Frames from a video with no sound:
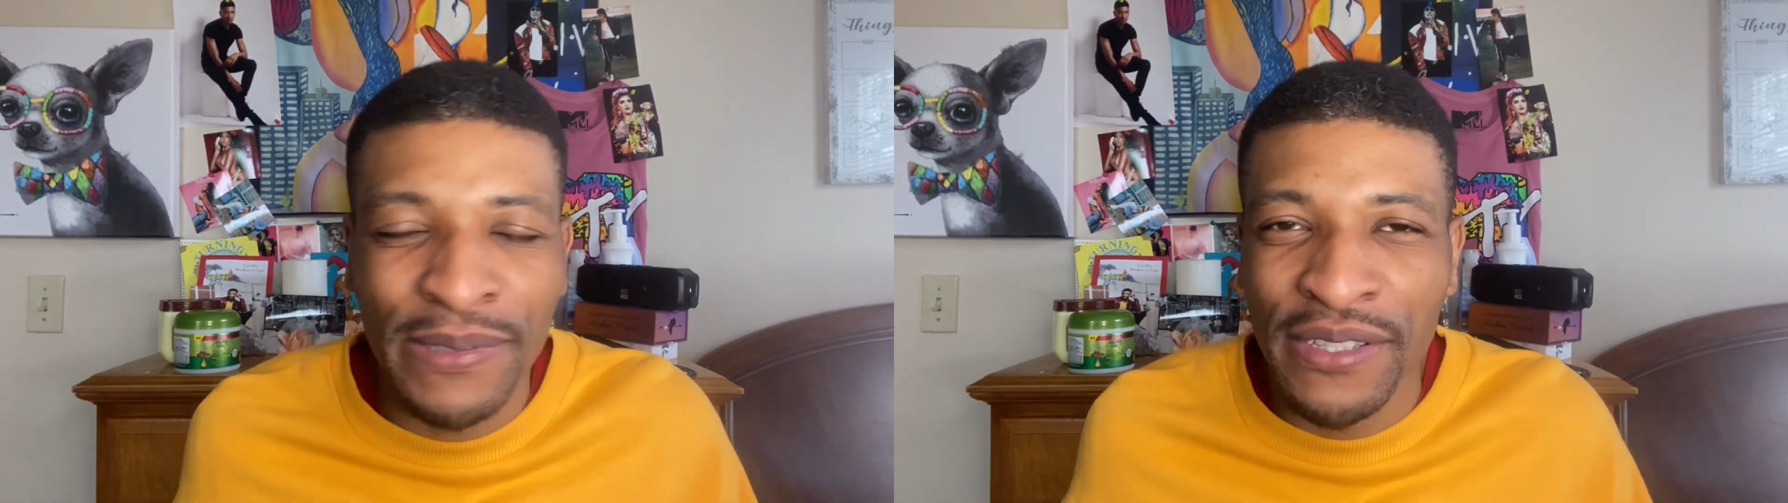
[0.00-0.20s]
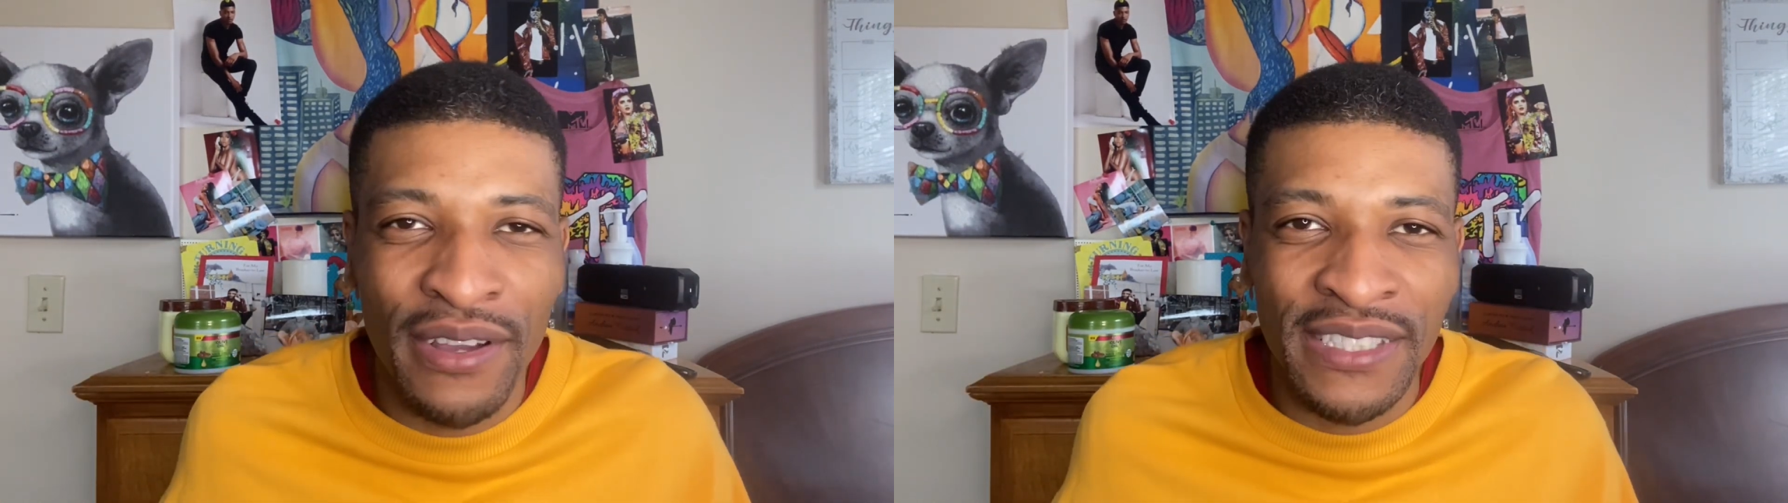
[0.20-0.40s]

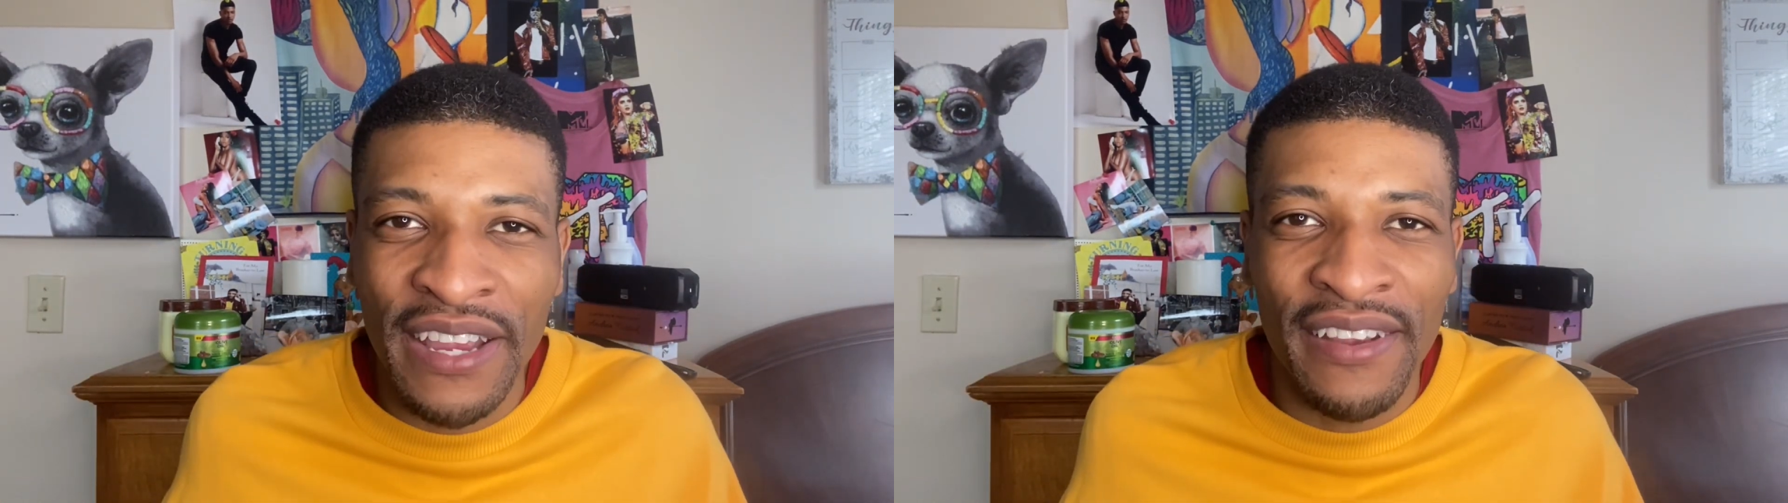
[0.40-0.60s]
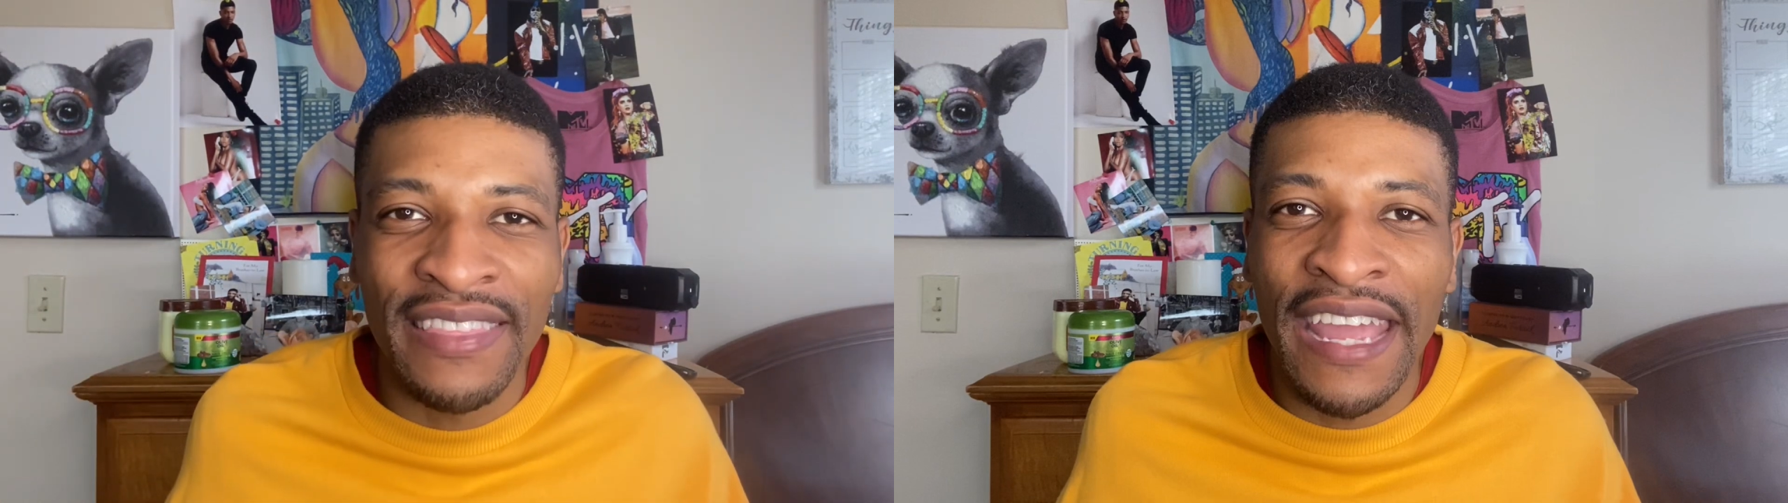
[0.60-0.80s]
songs
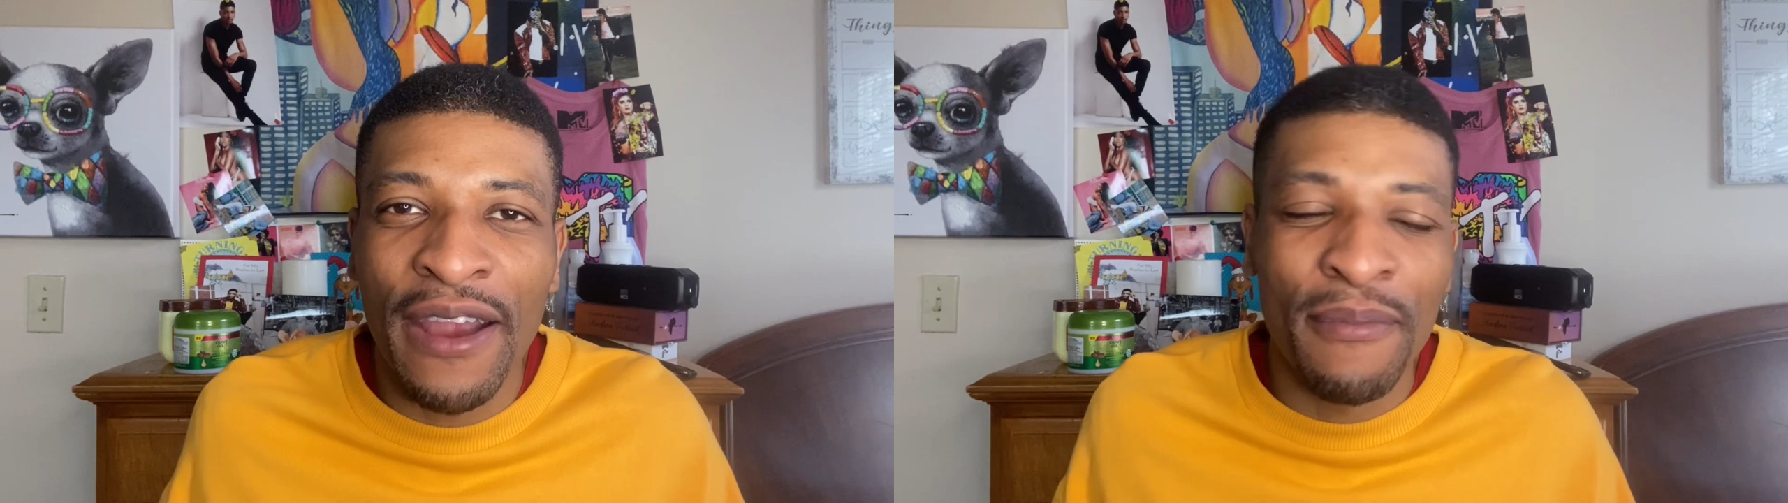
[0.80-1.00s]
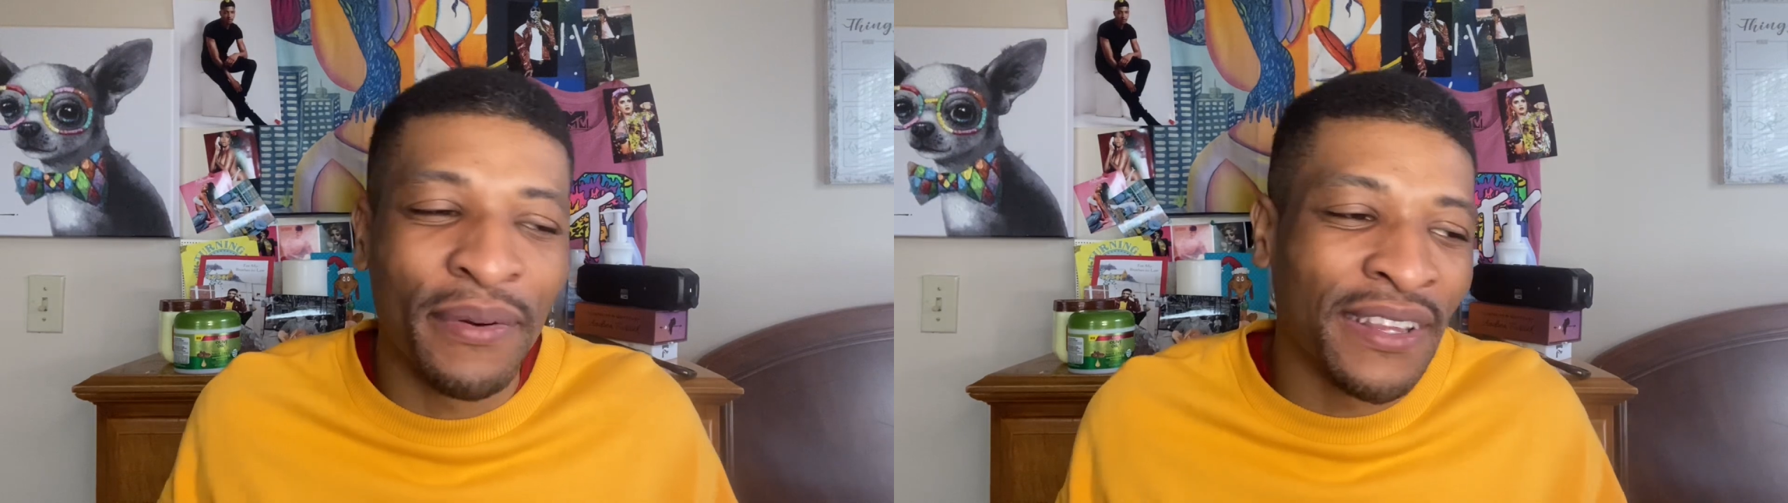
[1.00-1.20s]
here and
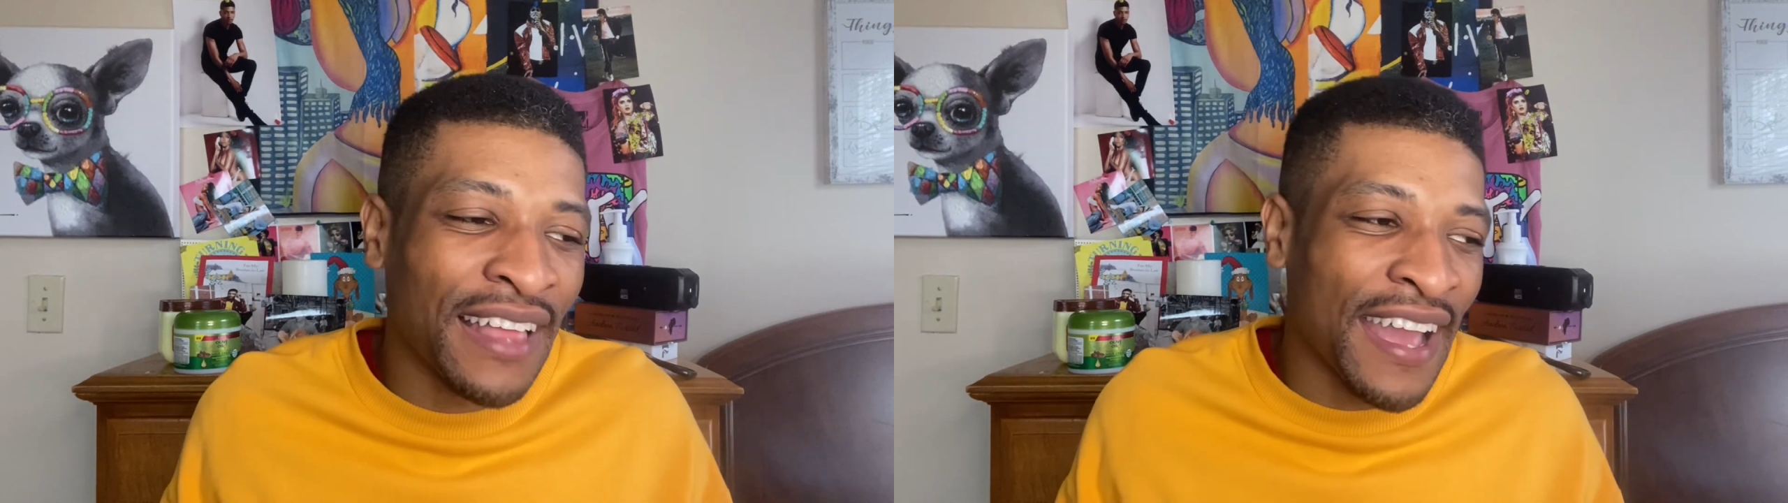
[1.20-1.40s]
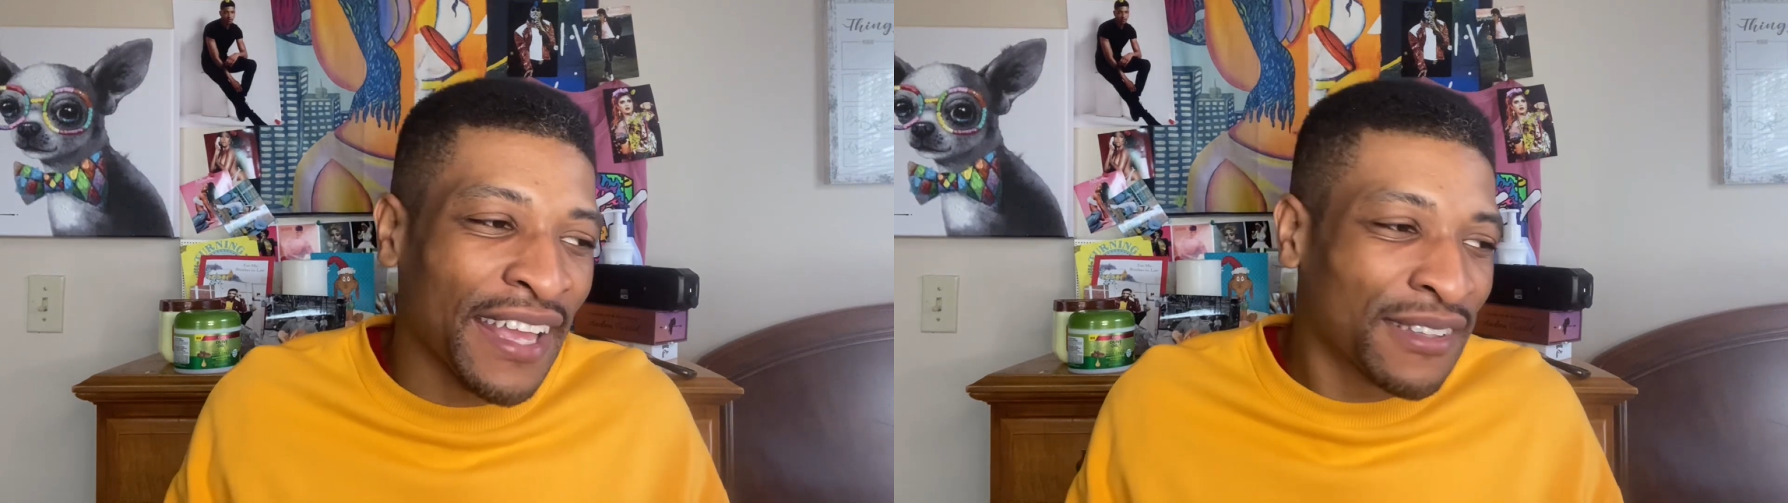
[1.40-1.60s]
there, but
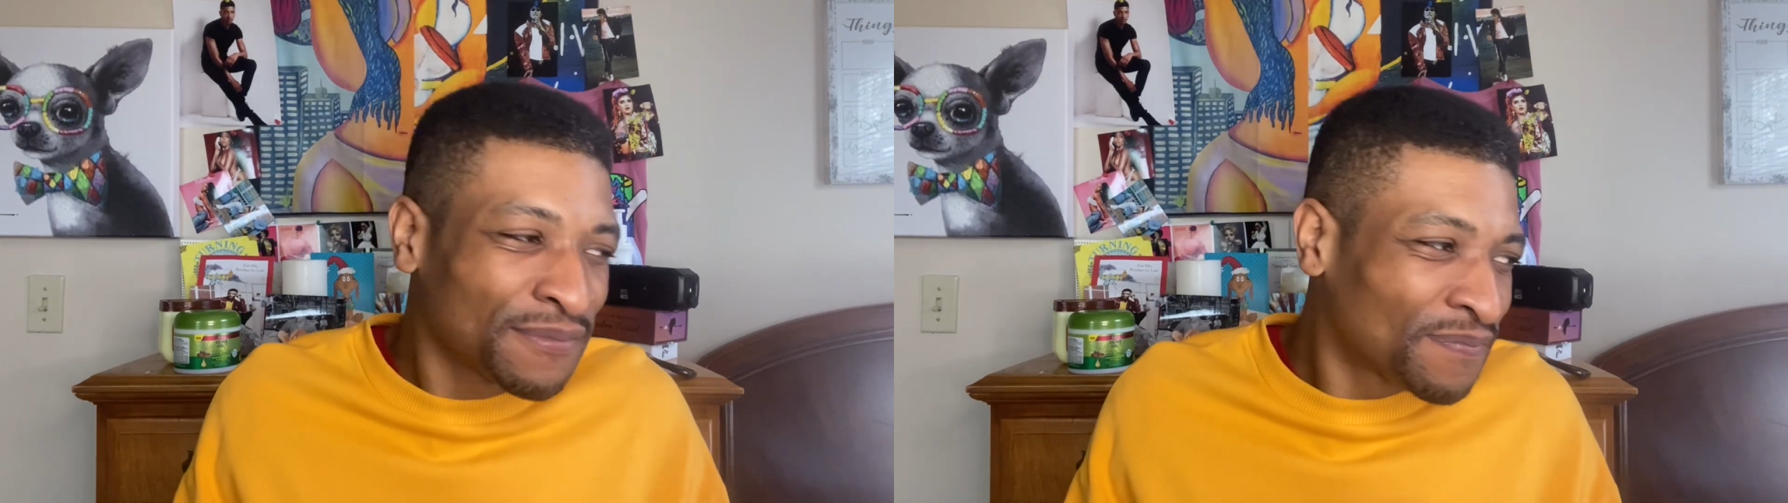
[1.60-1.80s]
like,